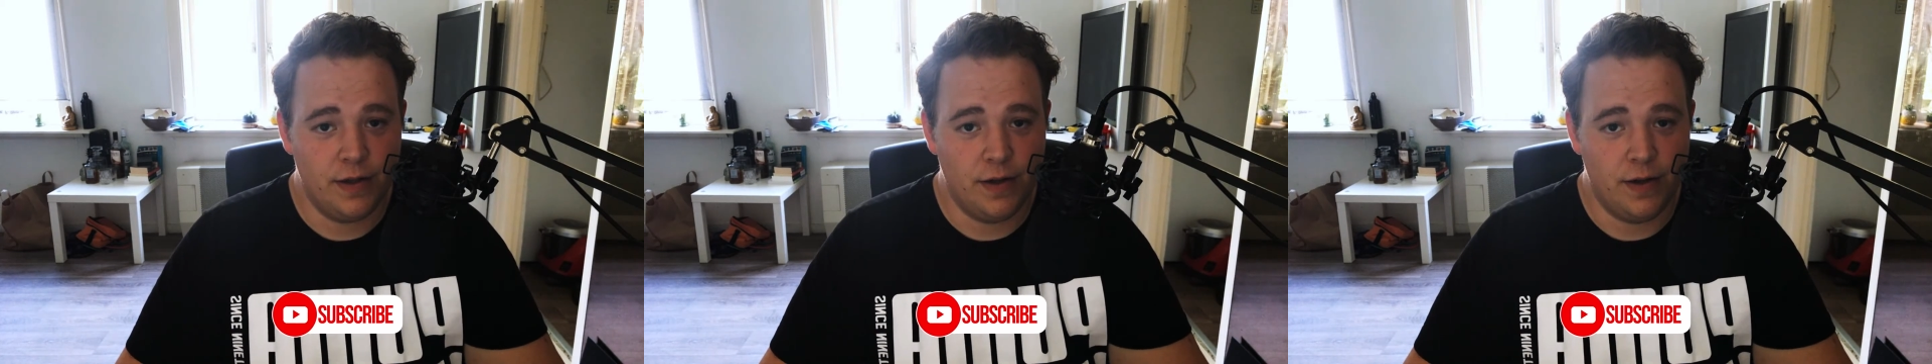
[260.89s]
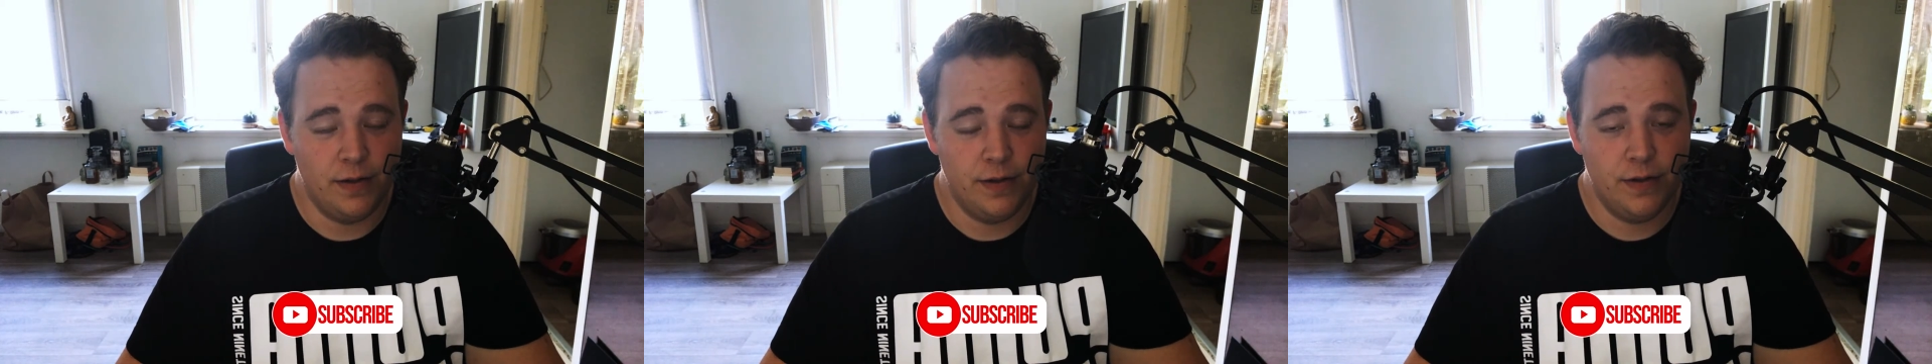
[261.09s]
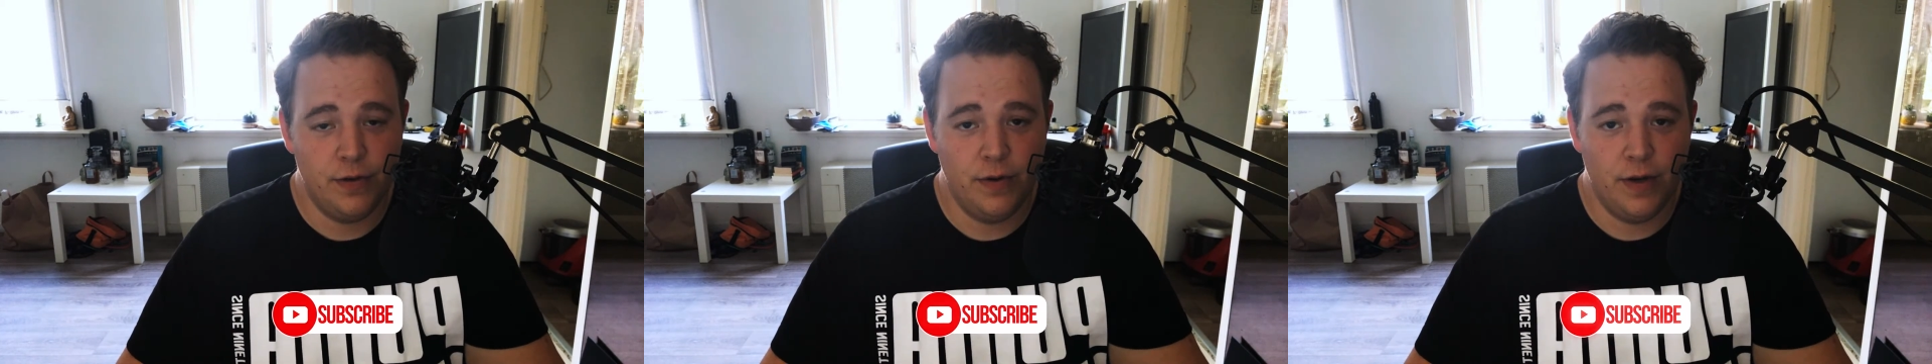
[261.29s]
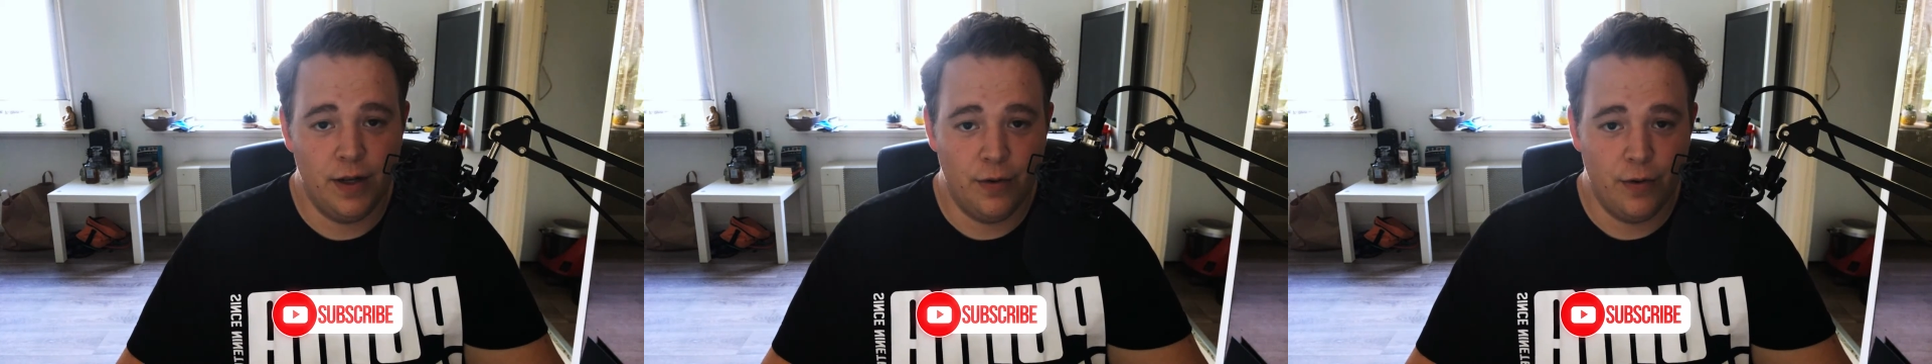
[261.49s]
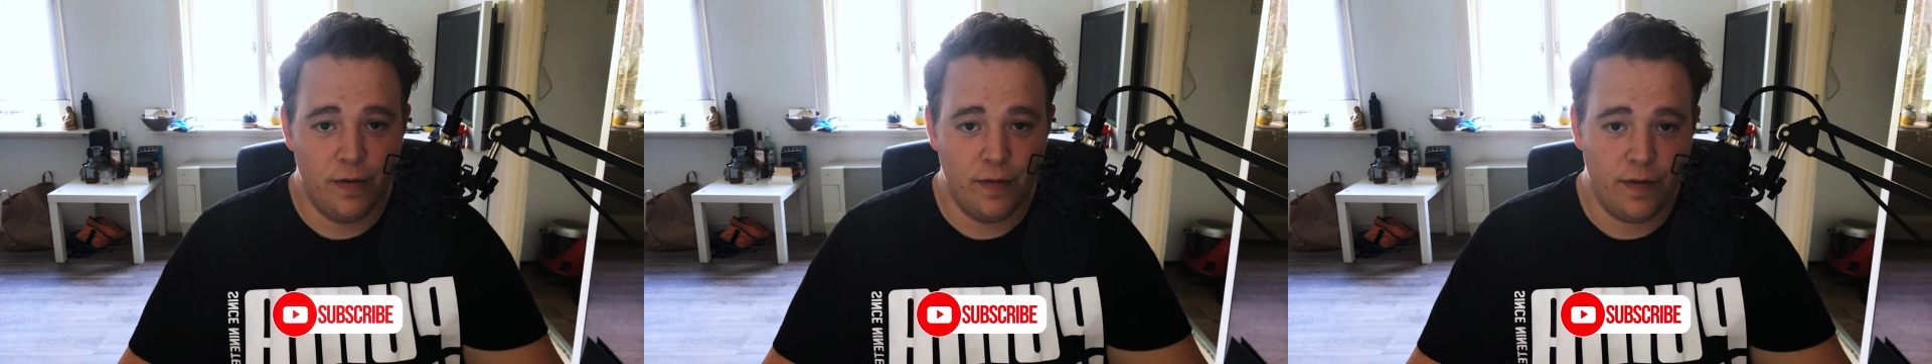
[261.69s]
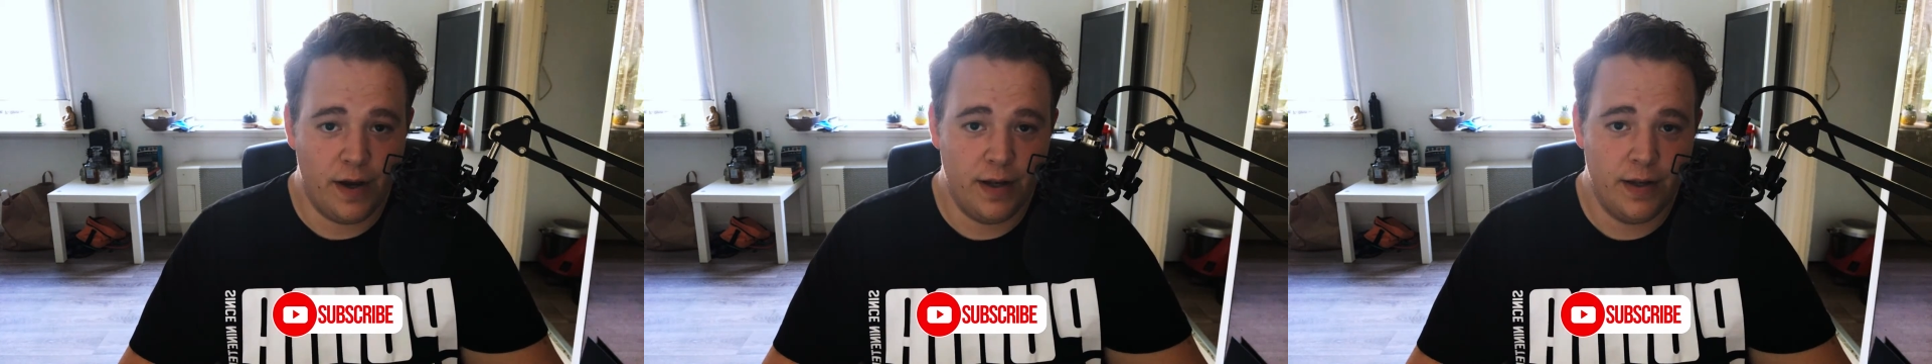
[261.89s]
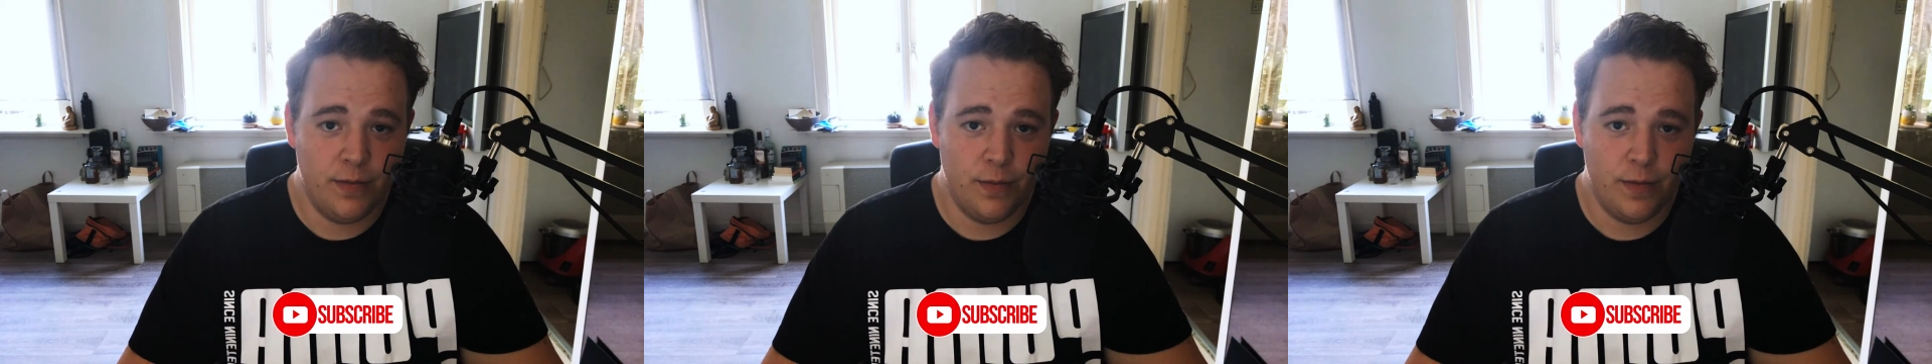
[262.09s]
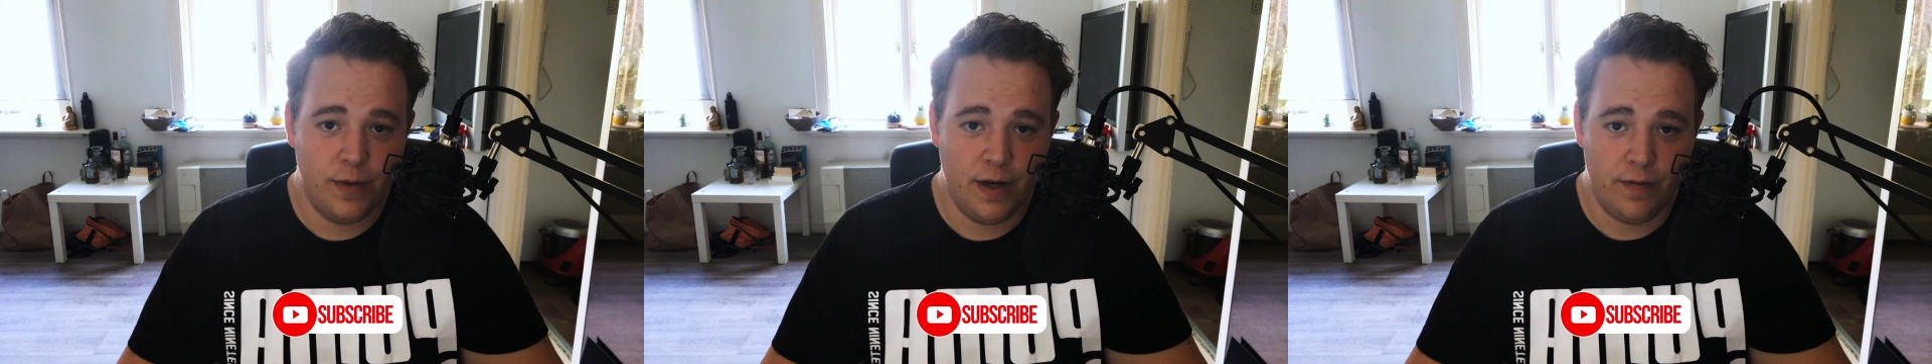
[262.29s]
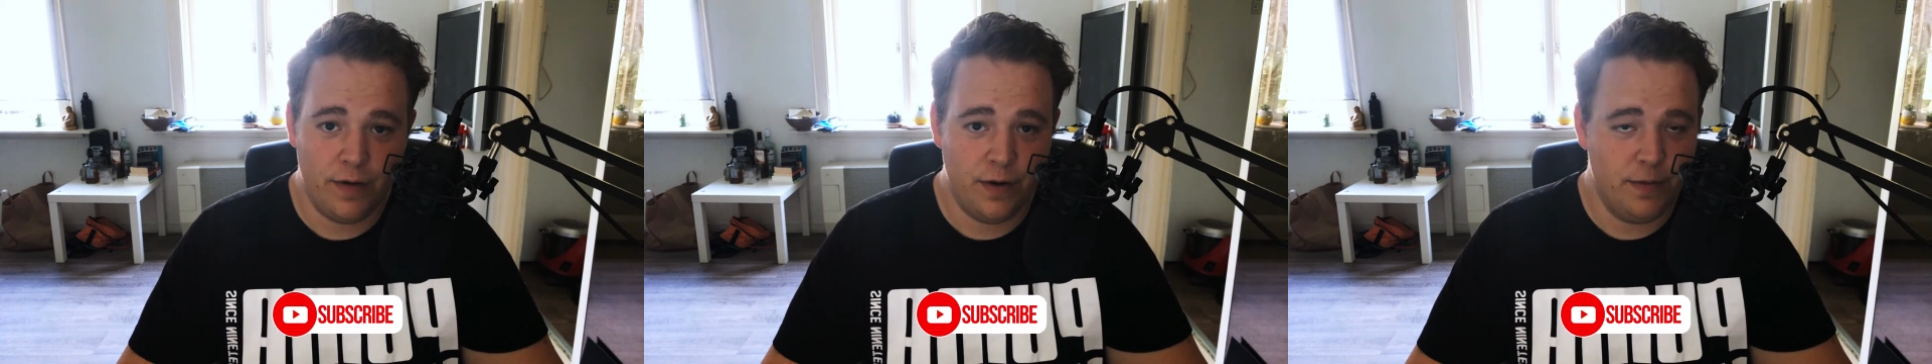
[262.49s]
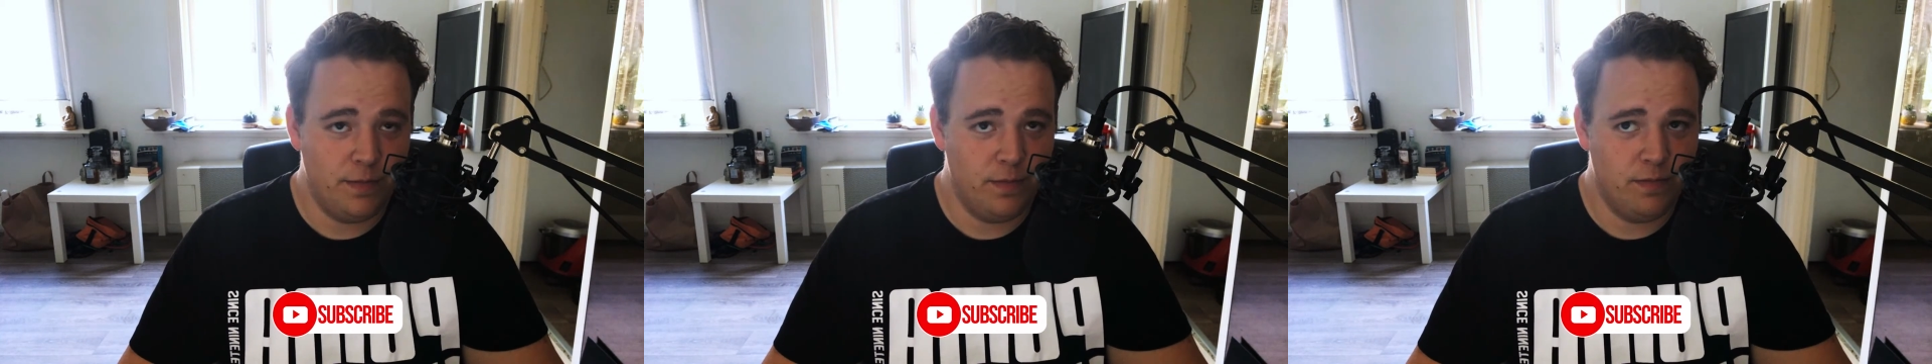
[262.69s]
on so you get notified
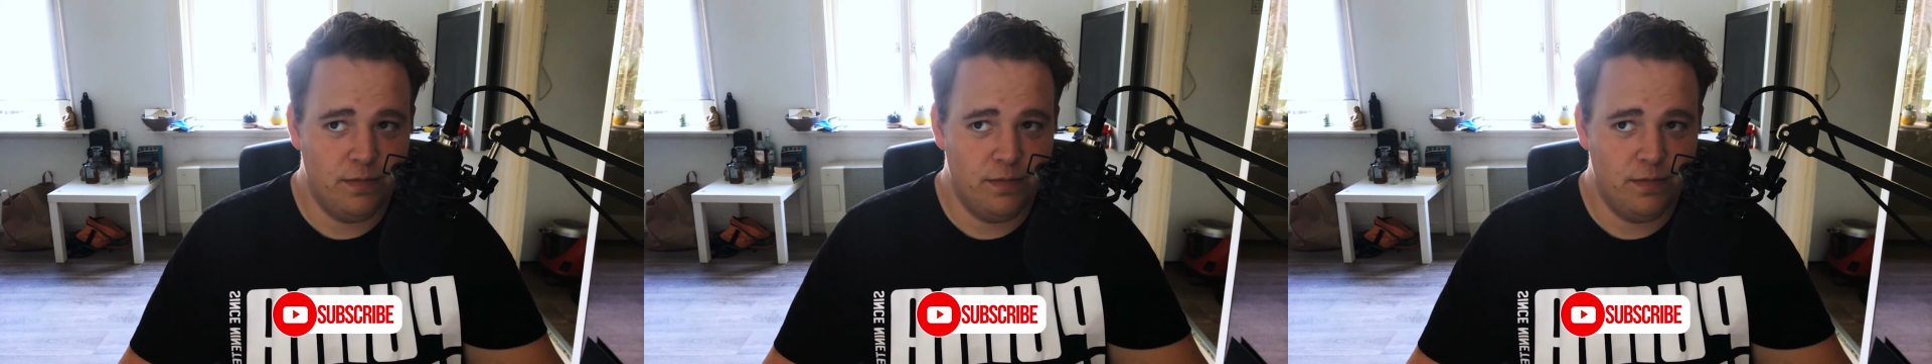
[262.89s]
whenever